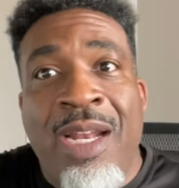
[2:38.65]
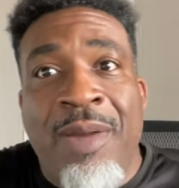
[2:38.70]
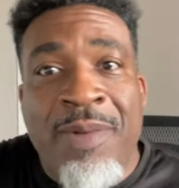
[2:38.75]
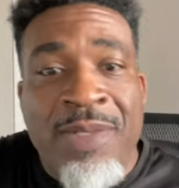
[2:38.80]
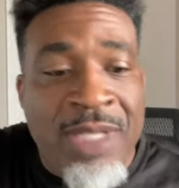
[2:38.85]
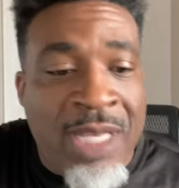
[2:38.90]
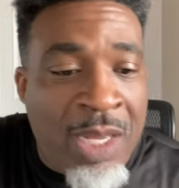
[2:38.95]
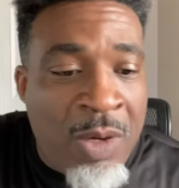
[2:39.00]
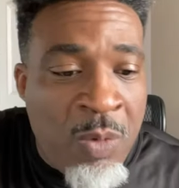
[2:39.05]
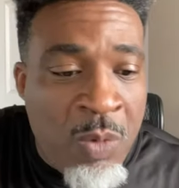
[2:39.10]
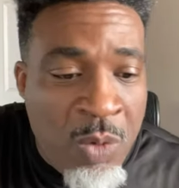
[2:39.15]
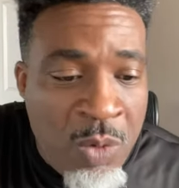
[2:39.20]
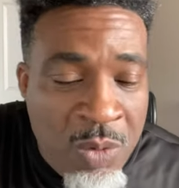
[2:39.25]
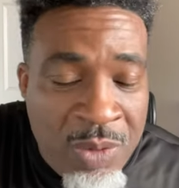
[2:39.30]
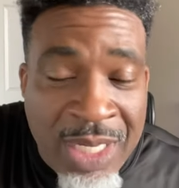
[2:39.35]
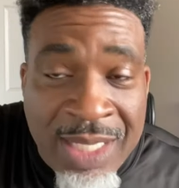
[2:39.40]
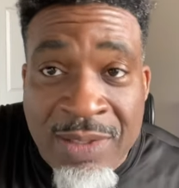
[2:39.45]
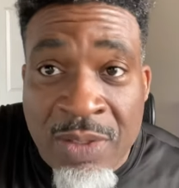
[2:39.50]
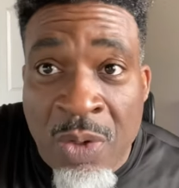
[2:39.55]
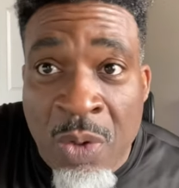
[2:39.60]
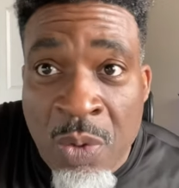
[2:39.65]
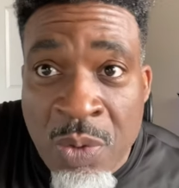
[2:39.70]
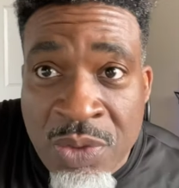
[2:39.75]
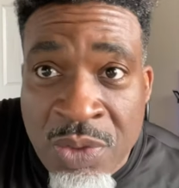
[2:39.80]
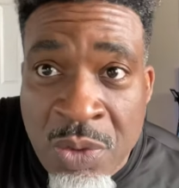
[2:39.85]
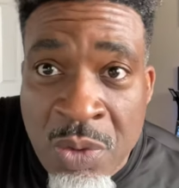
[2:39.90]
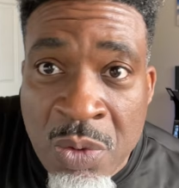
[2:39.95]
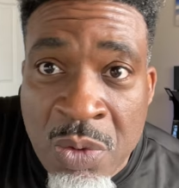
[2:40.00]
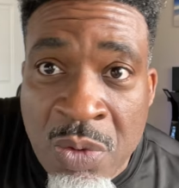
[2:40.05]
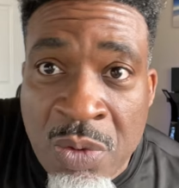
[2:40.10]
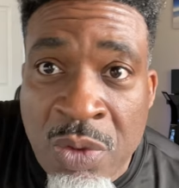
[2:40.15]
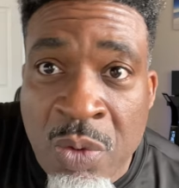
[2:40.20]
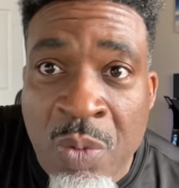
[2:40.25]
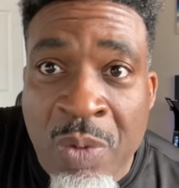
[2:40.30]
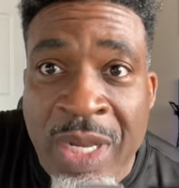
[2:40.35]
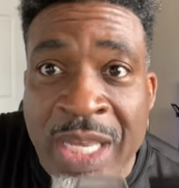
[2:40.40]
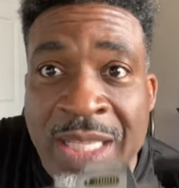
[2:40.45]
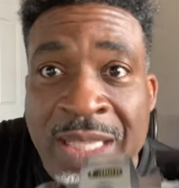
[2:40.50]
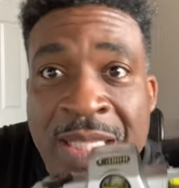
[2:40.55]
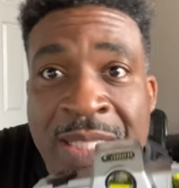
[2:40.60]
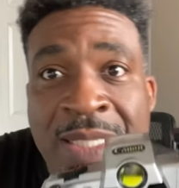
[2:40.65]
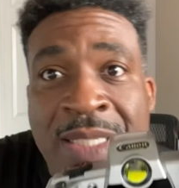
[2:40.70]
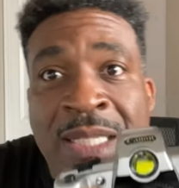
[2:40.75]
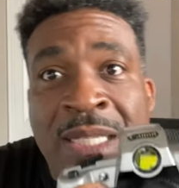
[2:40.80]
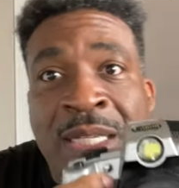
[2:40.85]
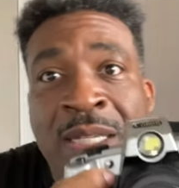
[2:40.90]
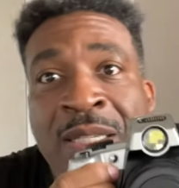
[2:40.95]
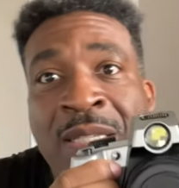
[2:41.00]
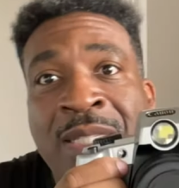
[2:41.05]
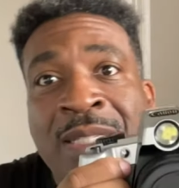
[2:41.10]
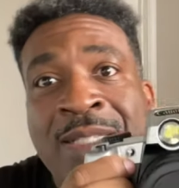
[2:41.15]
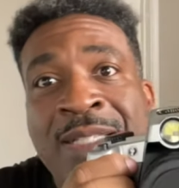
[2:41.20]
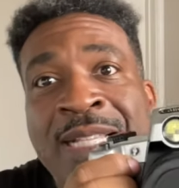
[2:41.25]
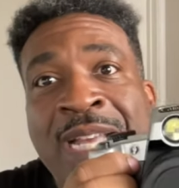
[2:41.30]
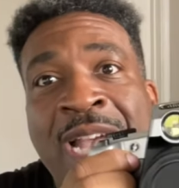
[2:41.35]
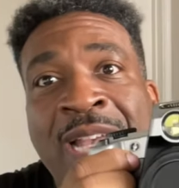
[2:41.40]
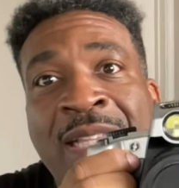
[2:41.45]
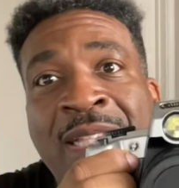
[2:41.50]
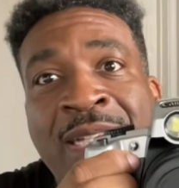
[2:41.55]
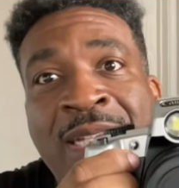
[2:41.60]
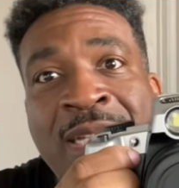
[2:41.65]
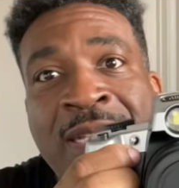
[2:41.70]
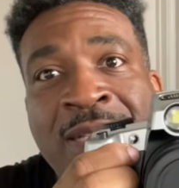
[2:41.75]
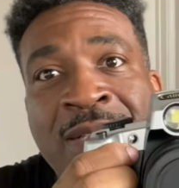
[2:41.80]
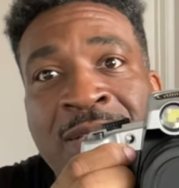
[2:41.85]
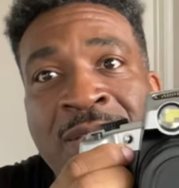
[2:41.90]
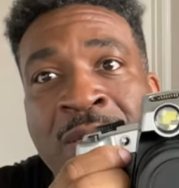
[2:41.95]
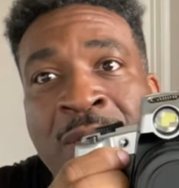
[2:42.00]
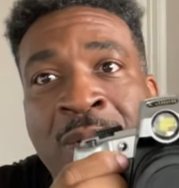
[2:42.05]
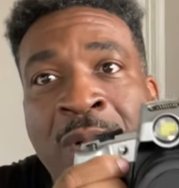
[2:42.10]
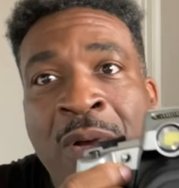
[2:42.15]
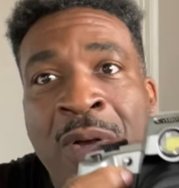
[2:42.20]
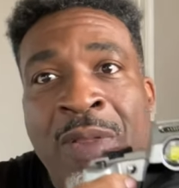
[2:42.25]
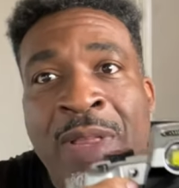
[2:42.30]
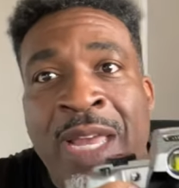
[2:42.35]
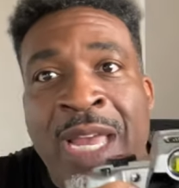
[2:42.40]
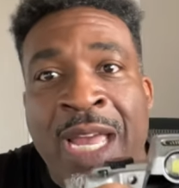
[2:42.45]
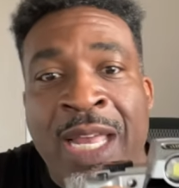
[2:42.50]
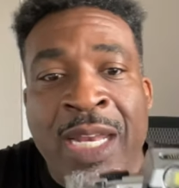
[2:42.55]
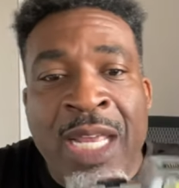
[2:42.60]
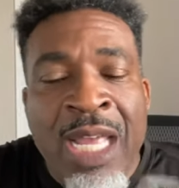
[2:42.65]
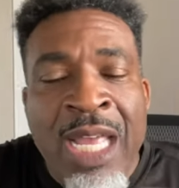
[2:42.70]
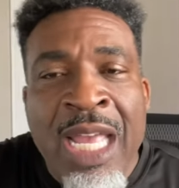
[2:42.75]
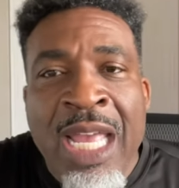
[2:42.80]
I was like, woo, that's old school, the way that the styling is, you know, all that.